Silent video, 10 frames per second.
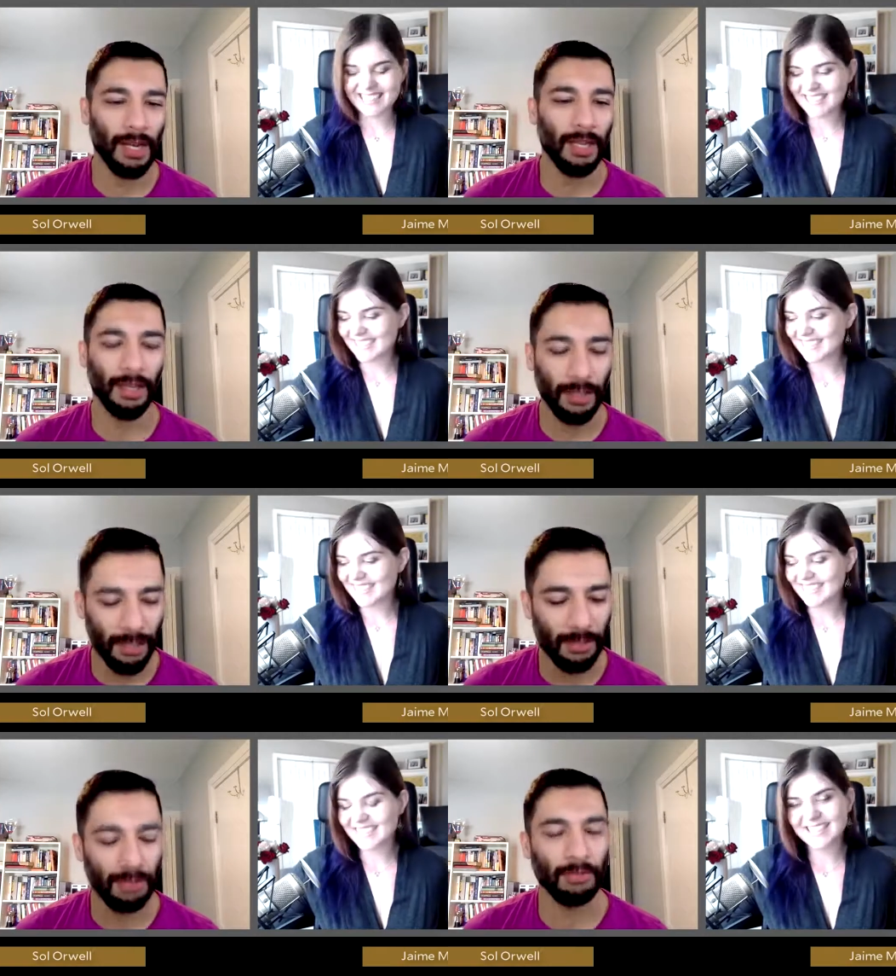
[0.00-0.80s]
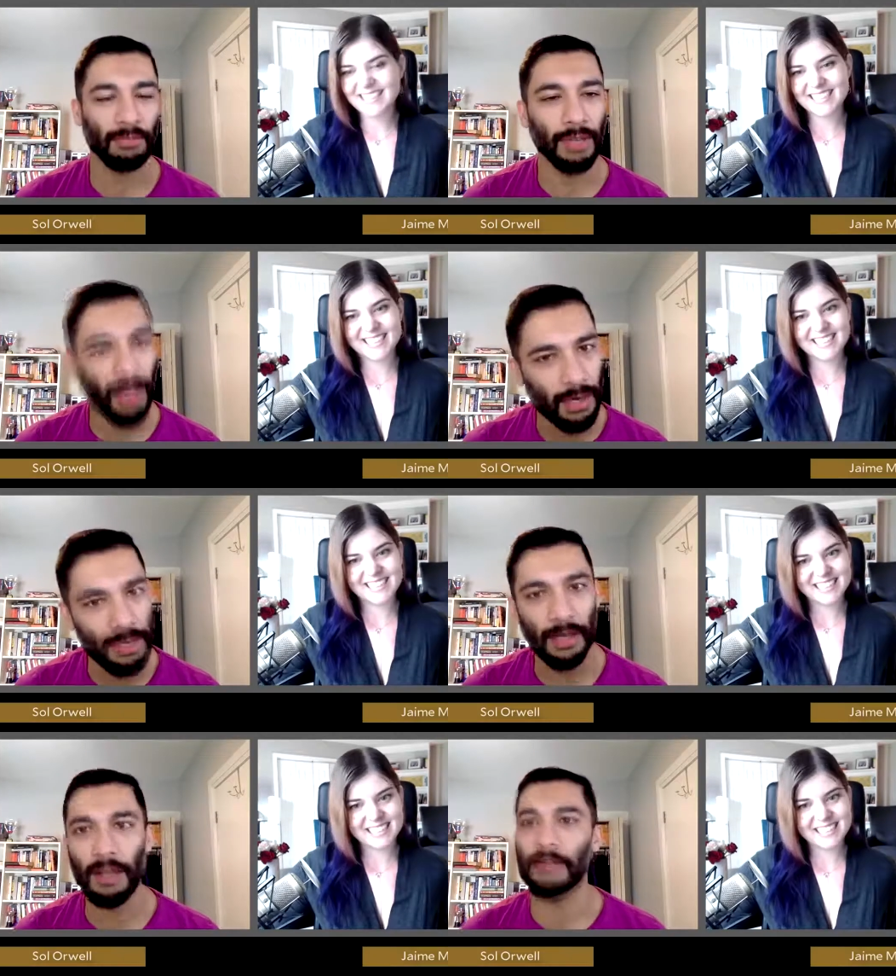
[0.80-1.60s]
Speaker 1: i like need to
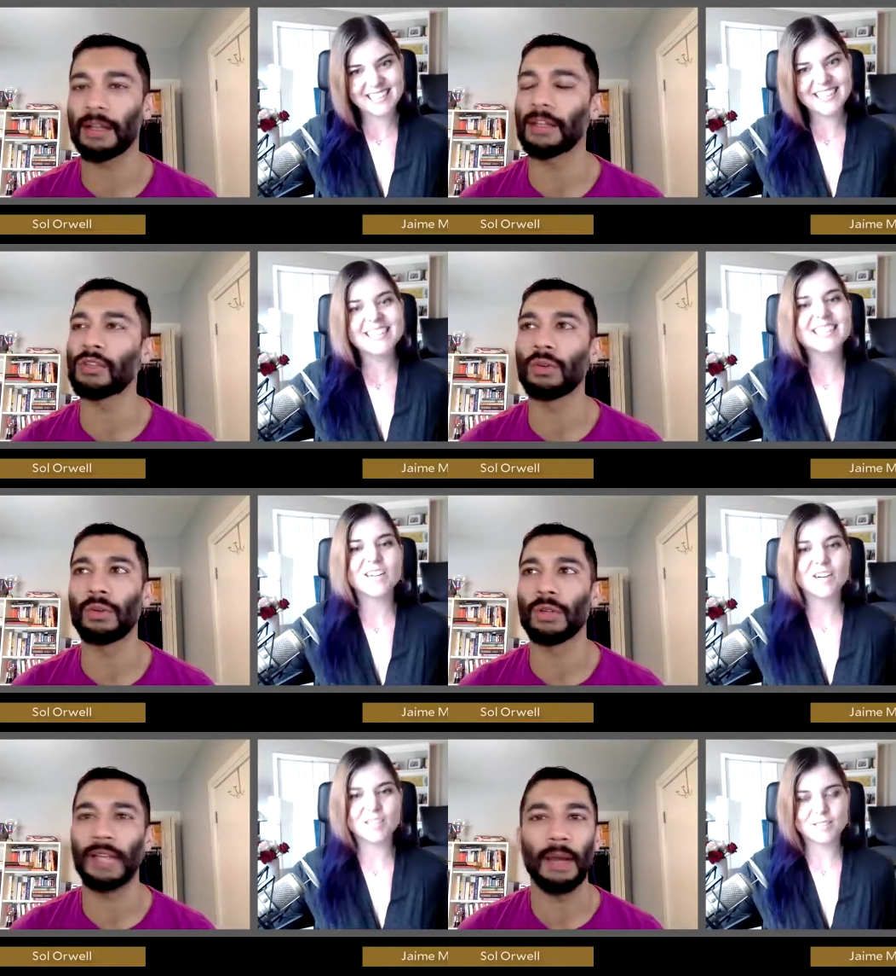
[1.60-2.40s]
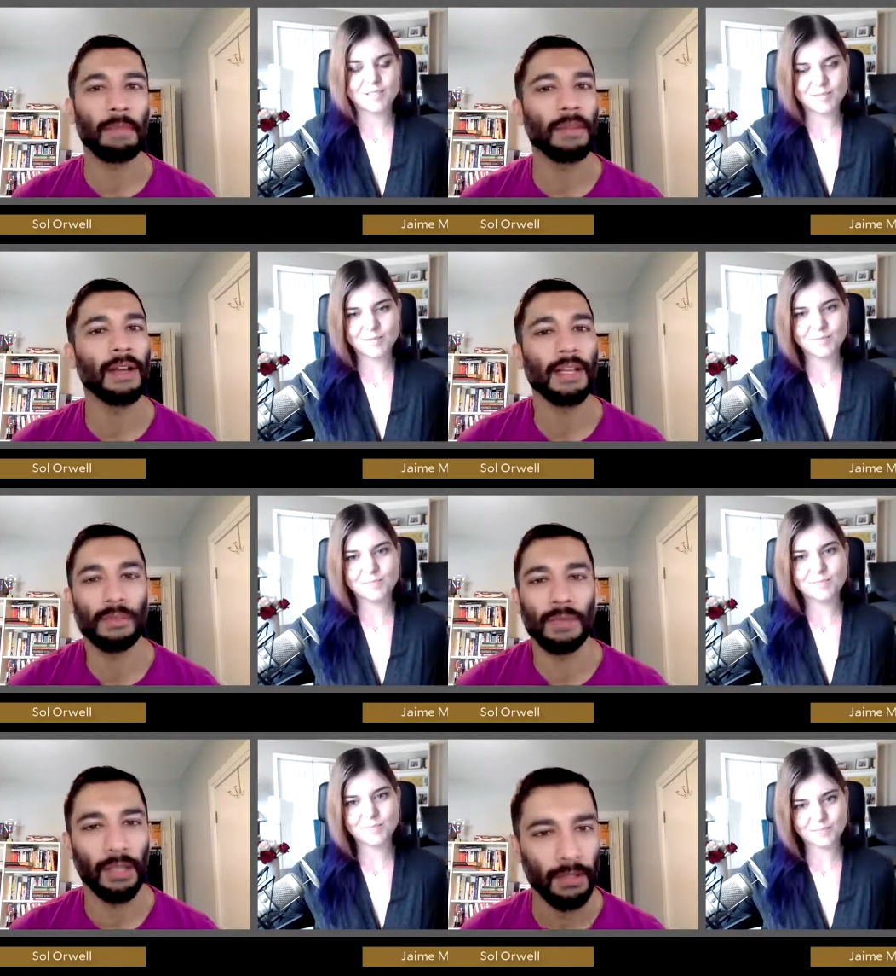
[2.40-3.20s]
re-energize i totally
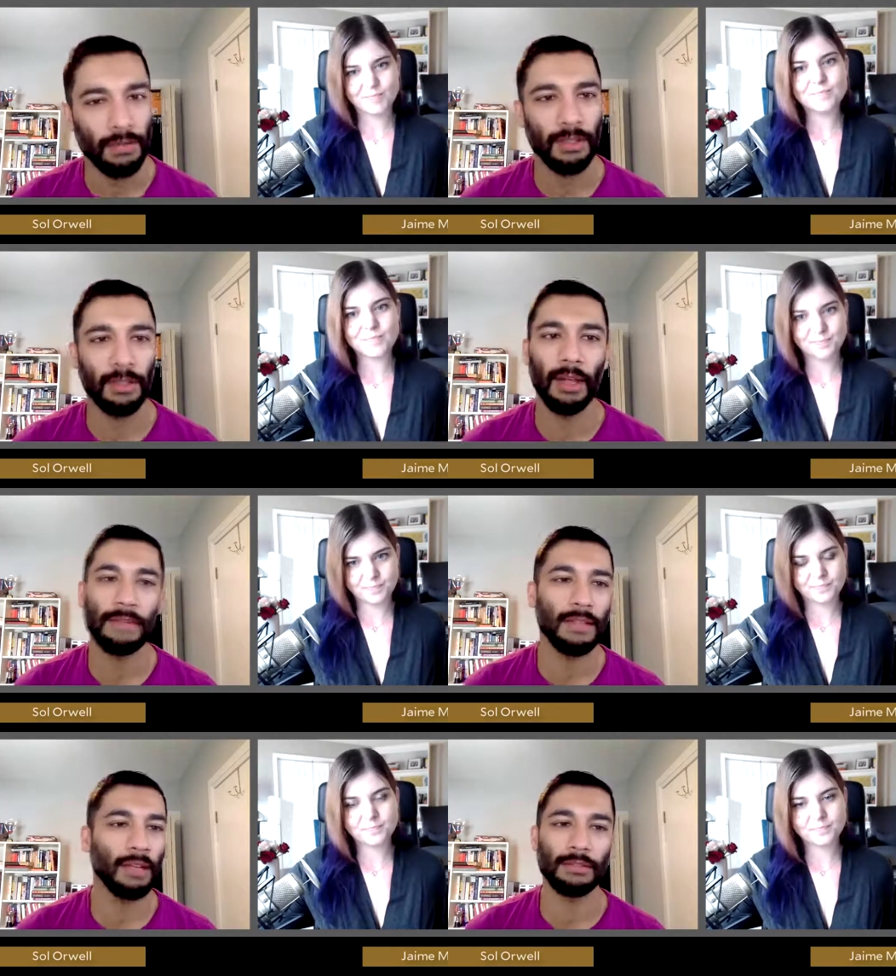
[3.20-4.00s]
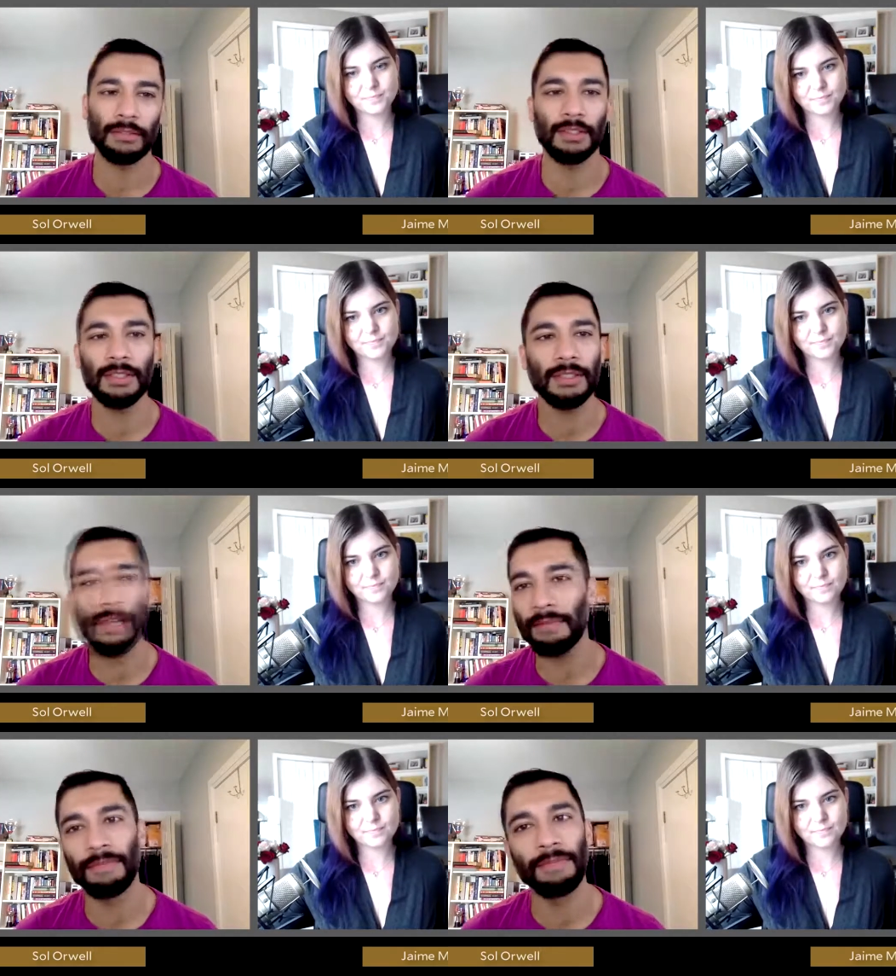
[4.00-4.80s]
empathize with the introverted lifestyle so this is
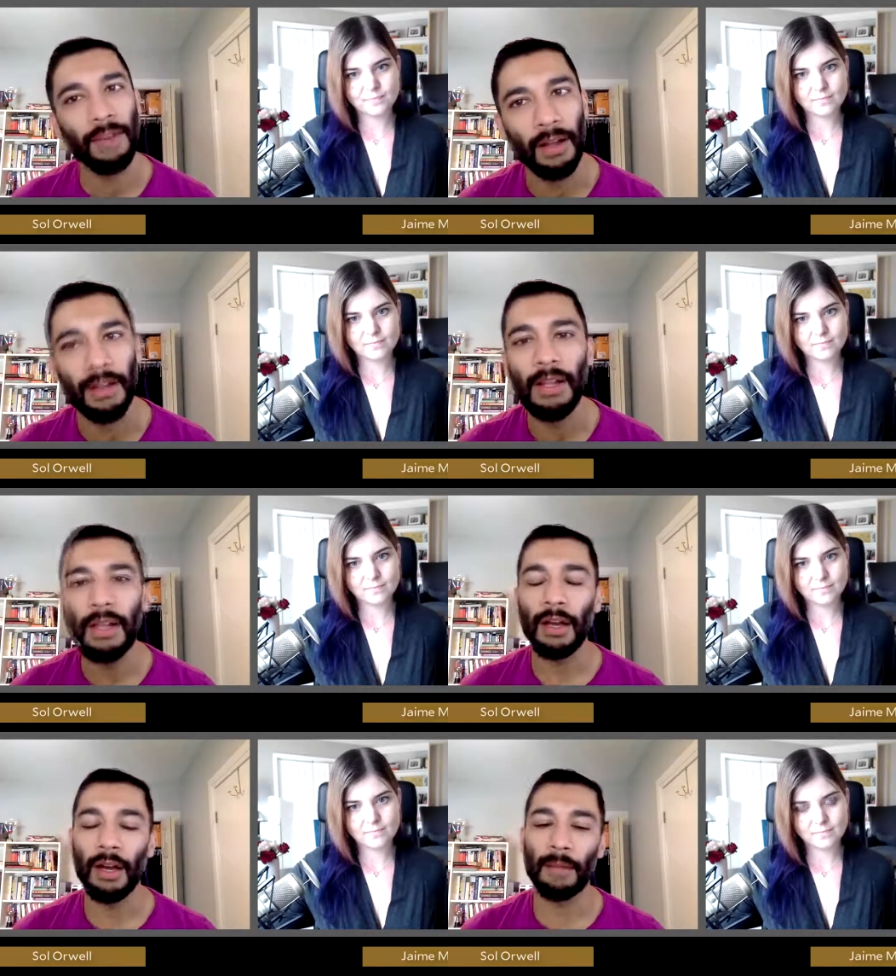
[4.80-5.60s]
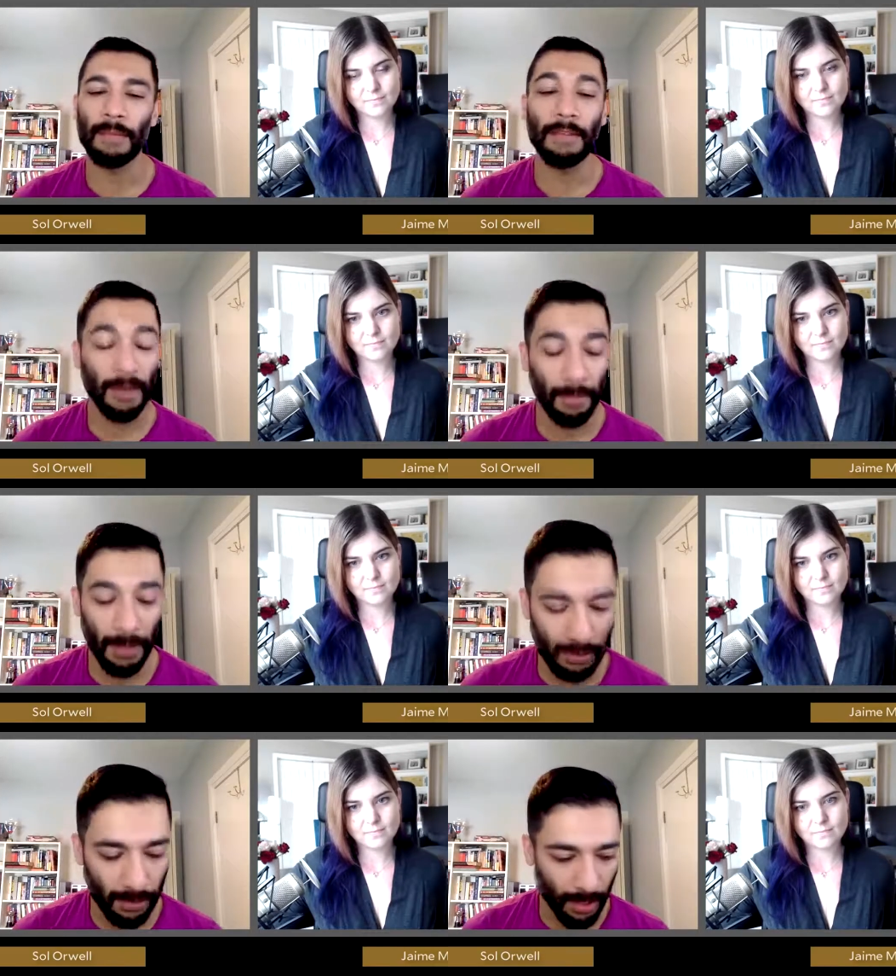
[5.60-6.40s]
not fun um, if i
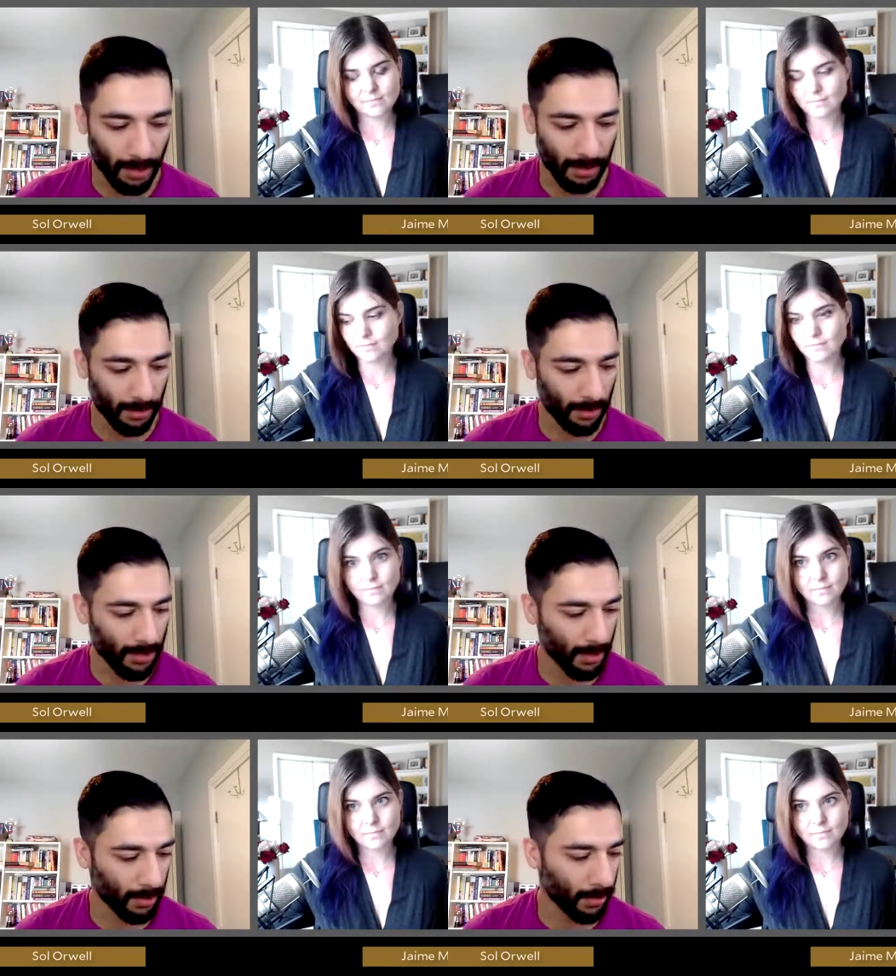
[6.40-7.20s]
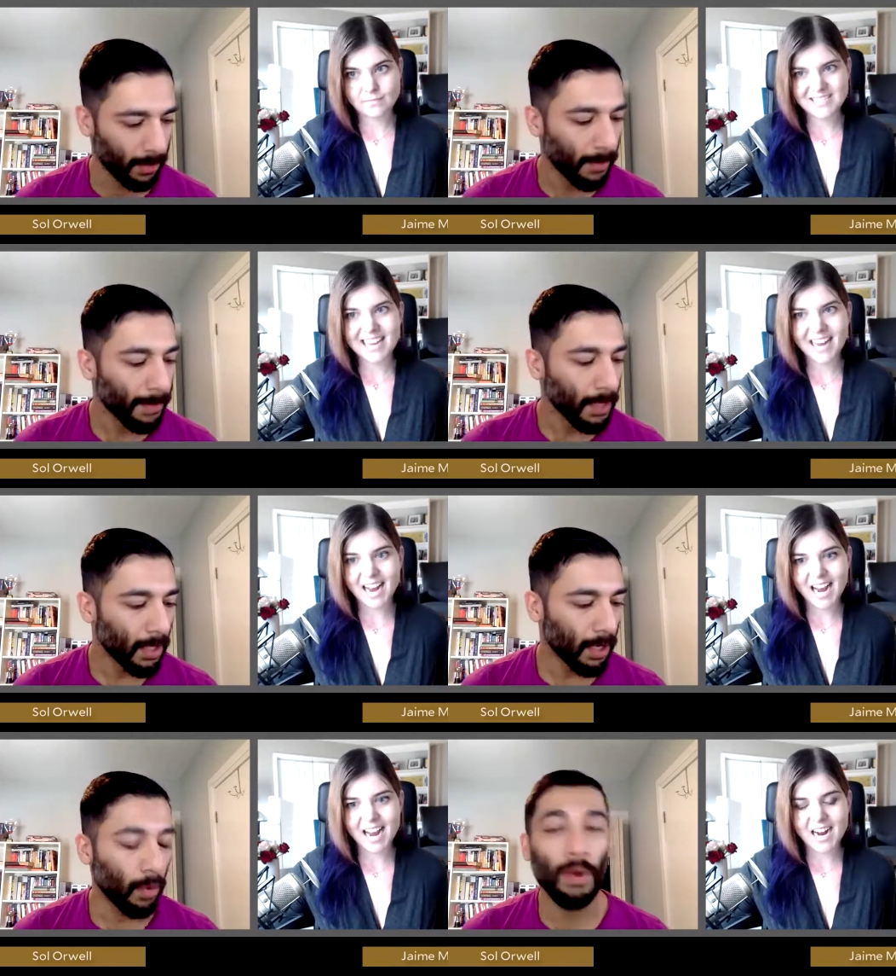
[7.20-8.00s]
may sorry i just interjected there mm-hmm.